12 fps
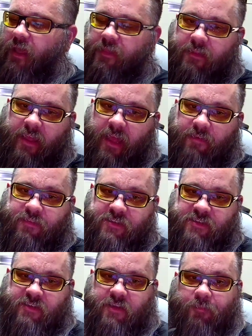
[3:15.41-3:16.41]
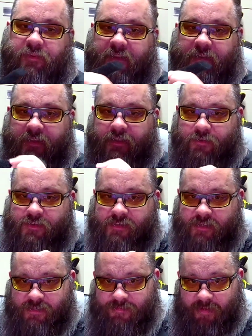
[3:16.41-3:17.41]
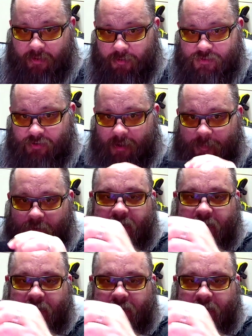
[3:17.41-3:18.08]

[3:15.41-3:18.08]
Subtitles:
Then you have this completely useless Velcro strap here.